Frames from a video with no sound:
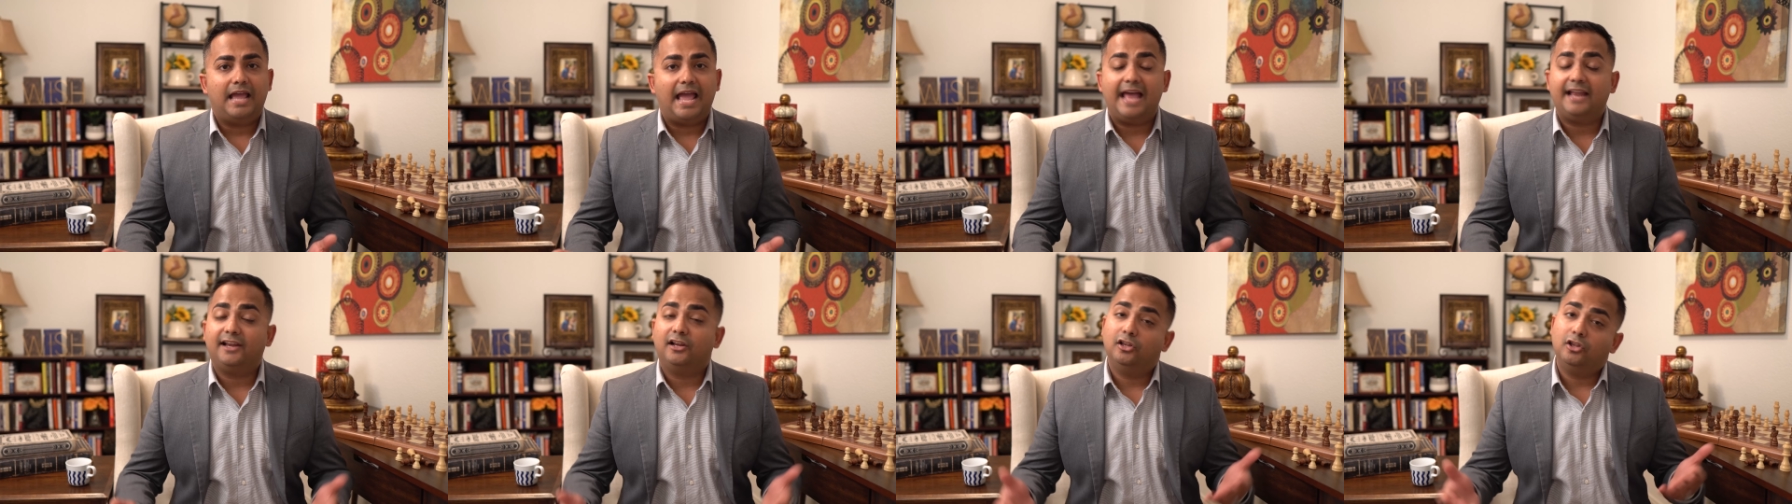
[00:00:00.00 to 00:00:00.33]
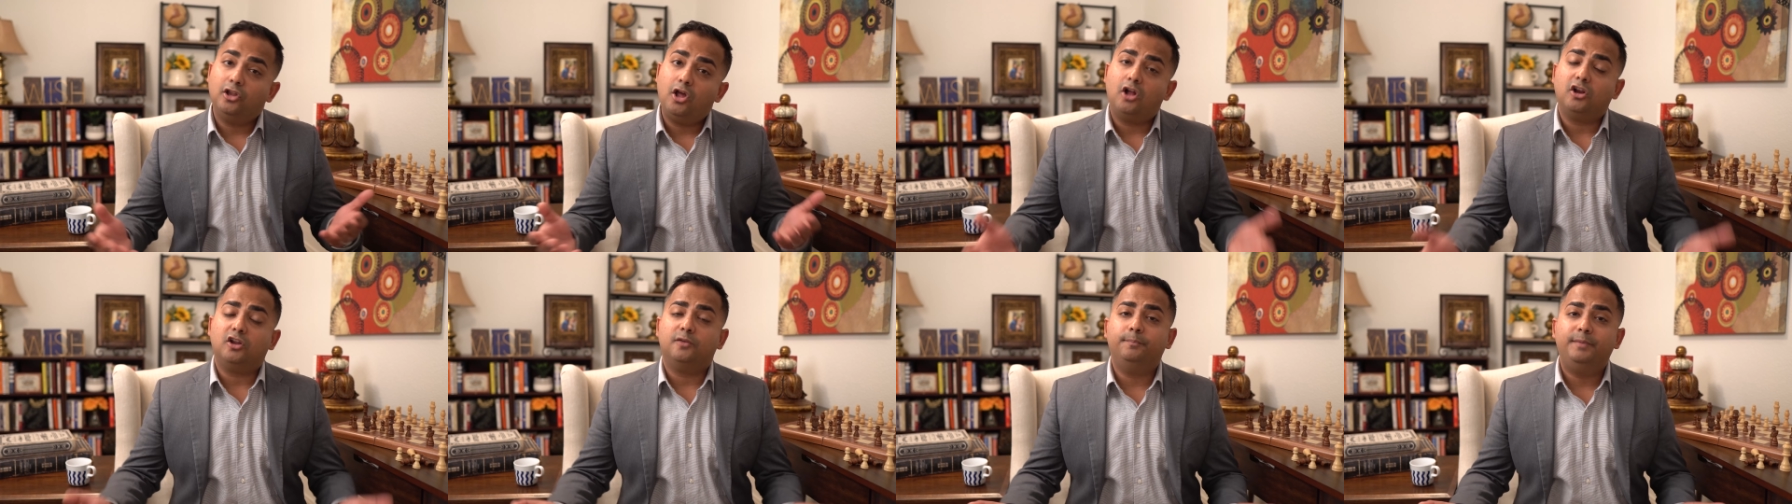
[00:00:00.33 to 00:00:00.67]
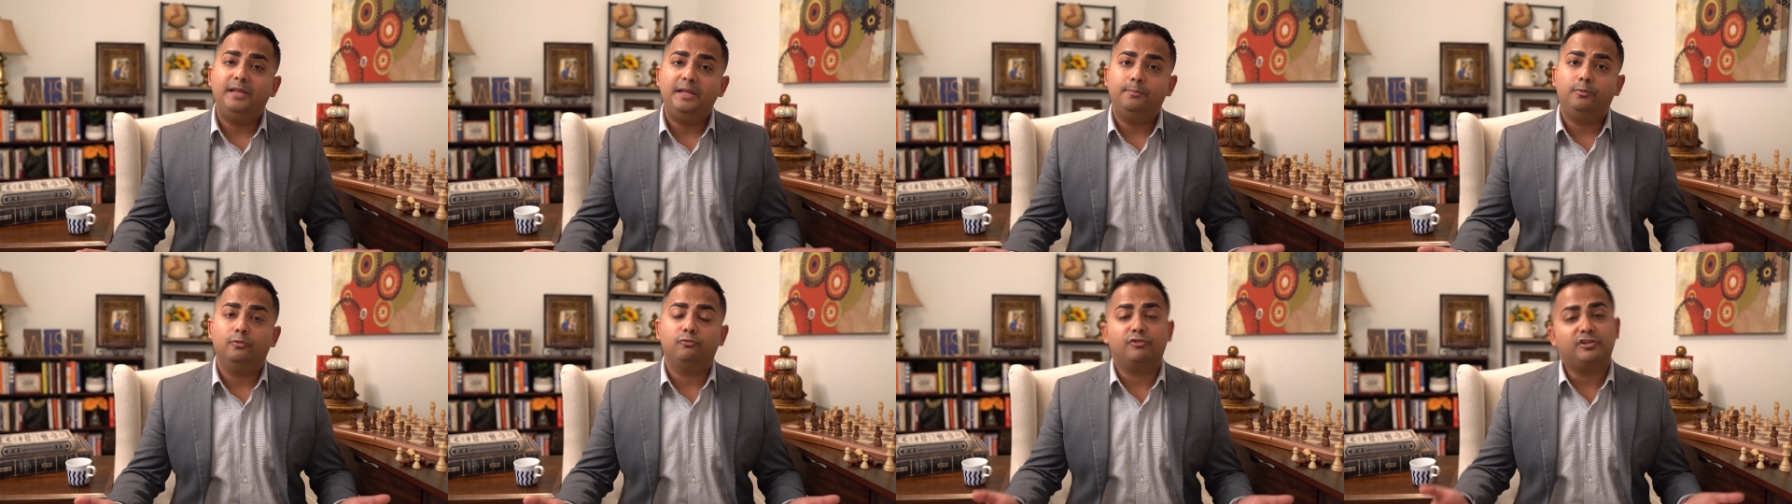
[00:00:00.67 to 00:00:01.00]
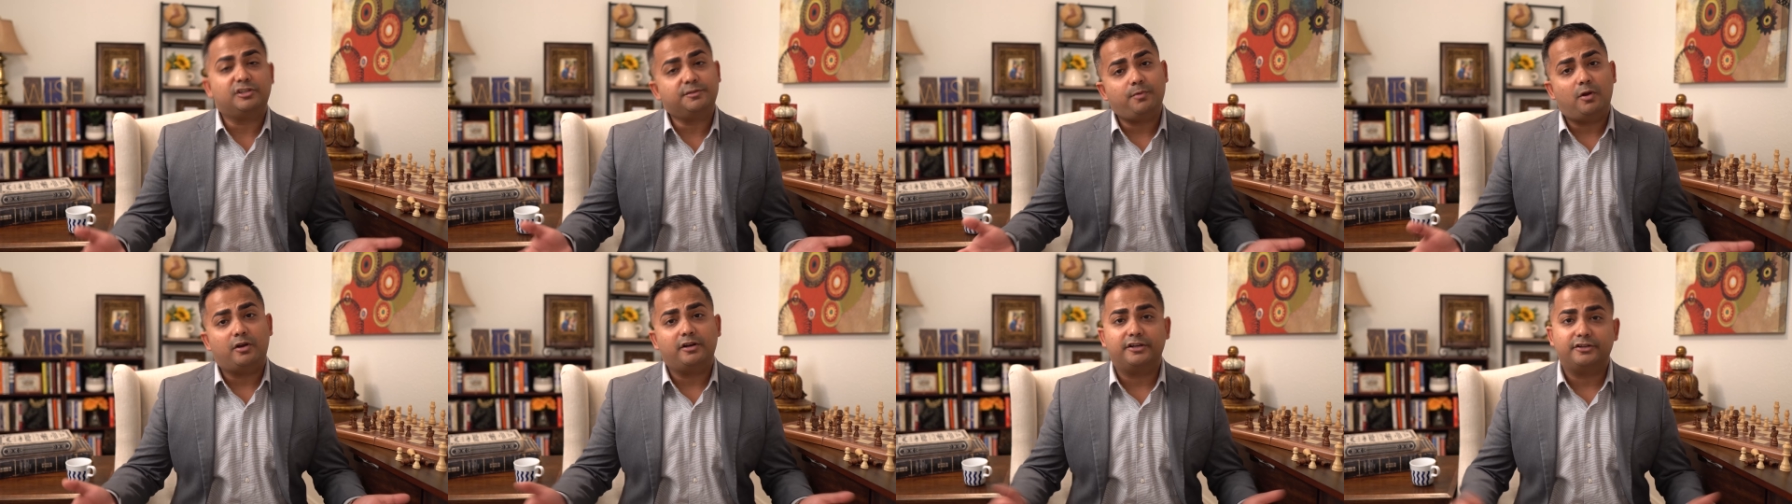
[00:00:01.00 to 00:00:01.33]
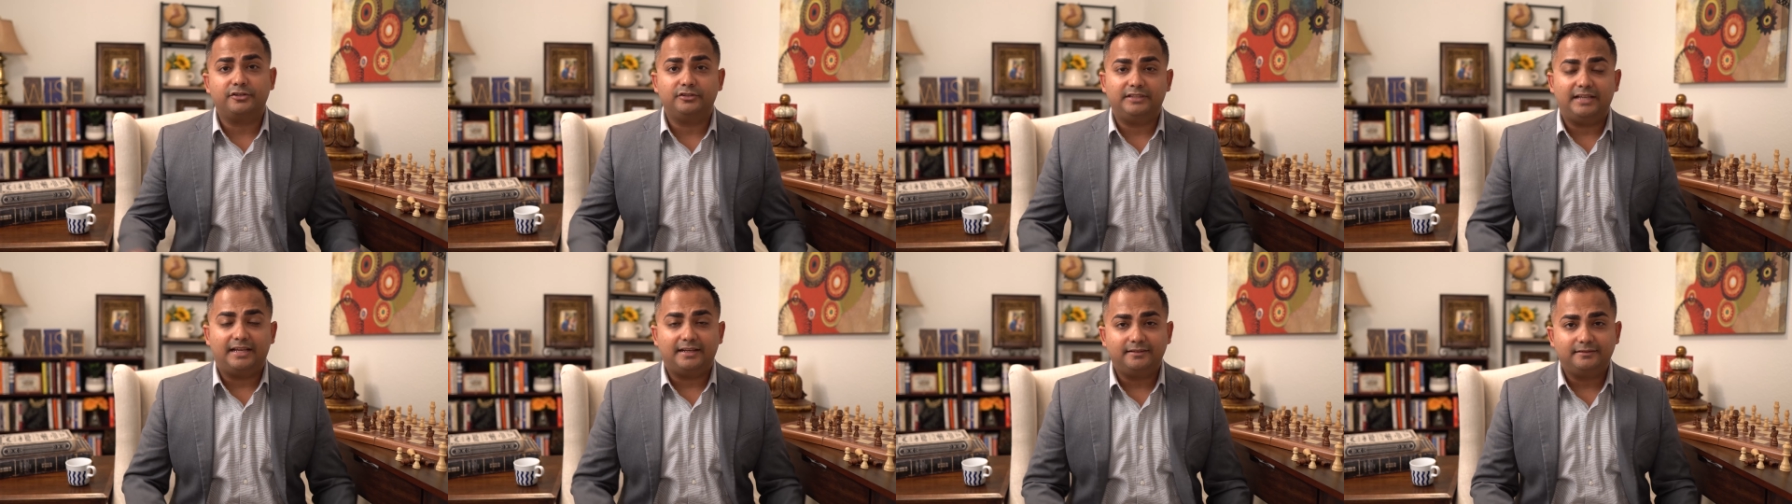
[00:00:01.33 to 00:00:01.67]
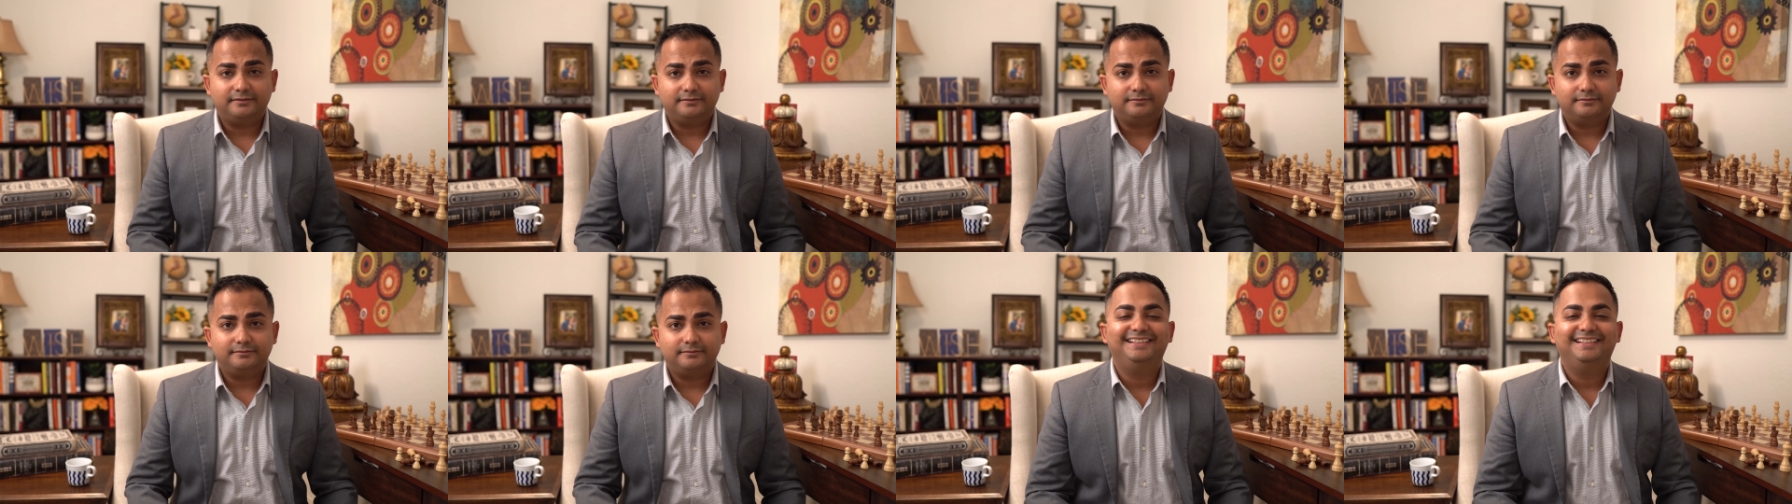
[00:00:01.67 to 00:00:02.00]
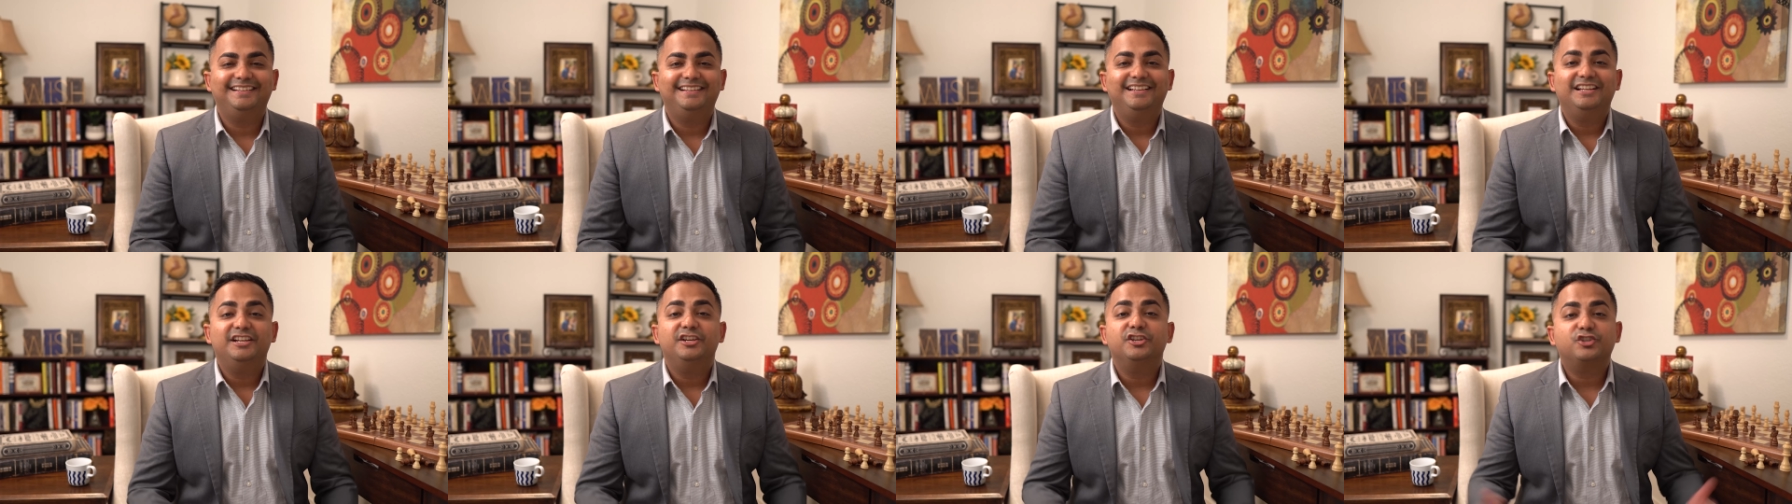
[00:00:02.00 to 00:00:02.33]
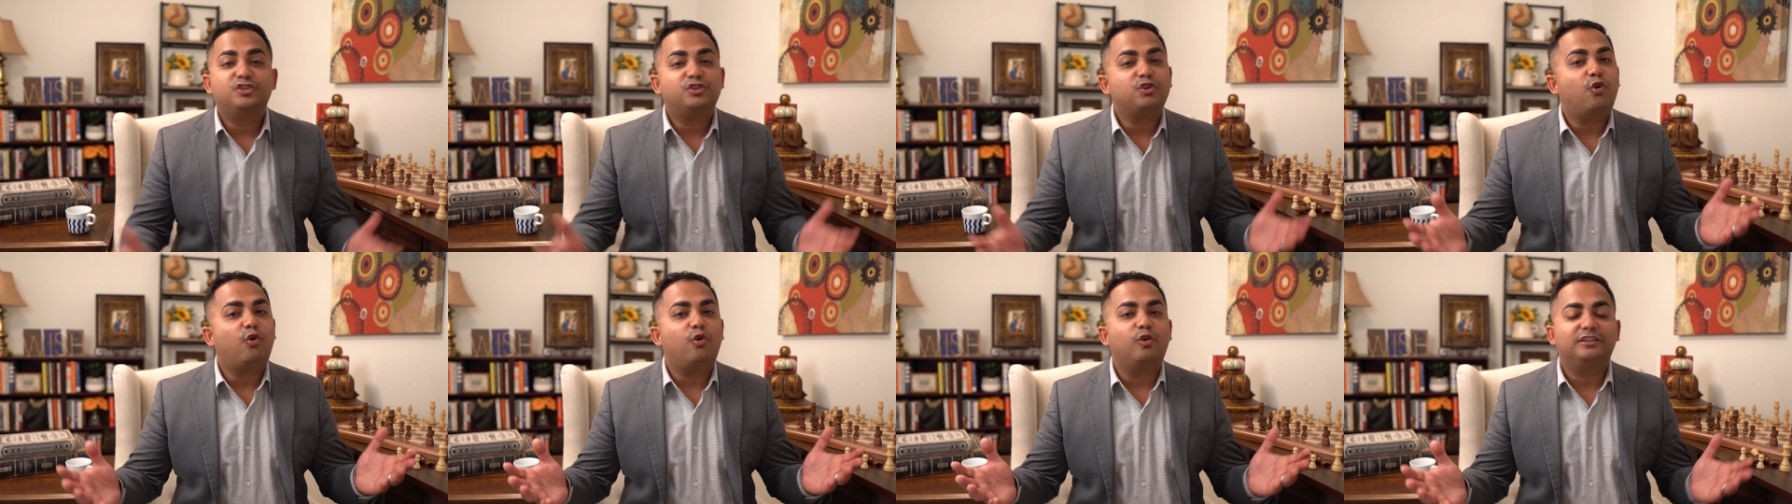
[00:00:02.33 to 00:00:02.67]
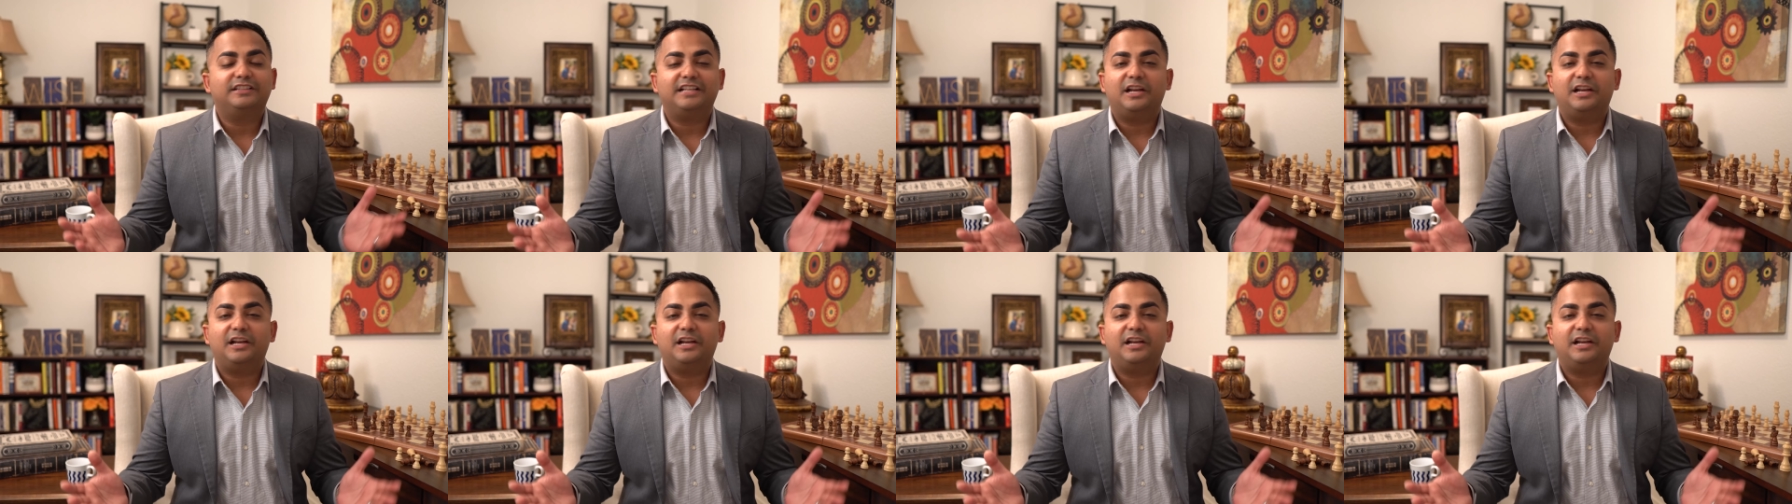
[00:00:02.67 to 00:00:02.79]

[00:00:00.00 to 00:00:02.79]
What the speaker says: And a lot of people responded to that. Sure,